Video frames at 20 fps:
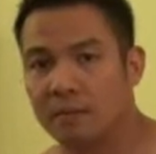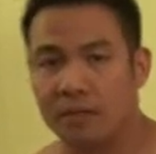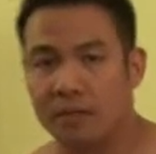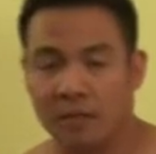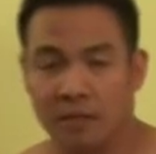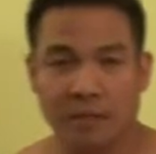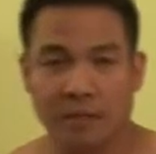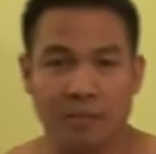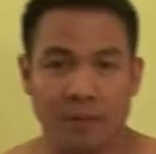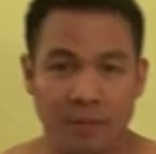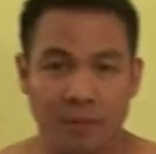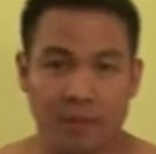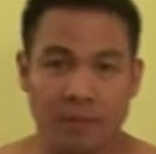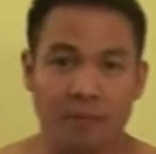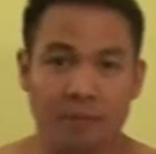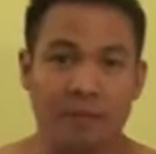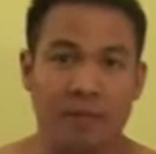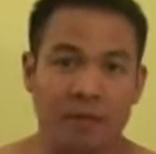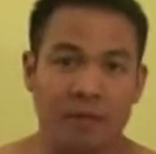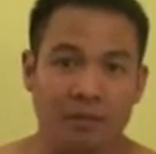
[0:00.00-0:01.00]
now okay, but
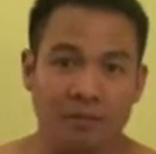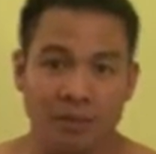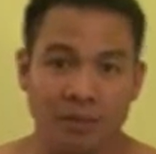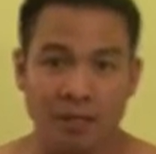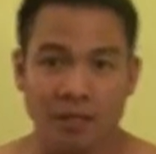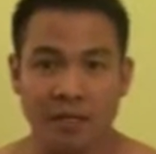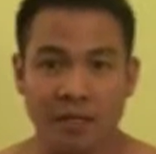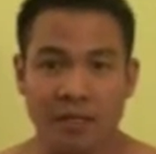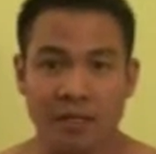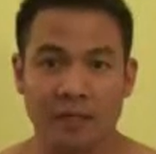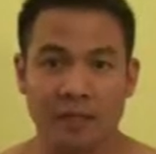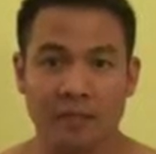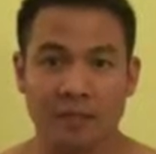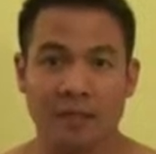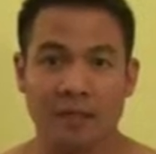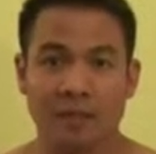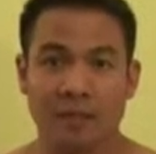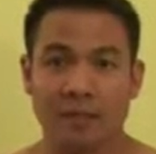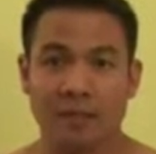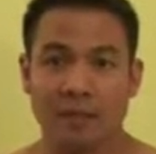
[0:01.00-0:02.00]
I'm not gonna suck it
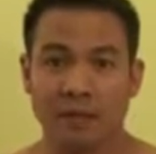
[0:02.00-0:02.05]
in.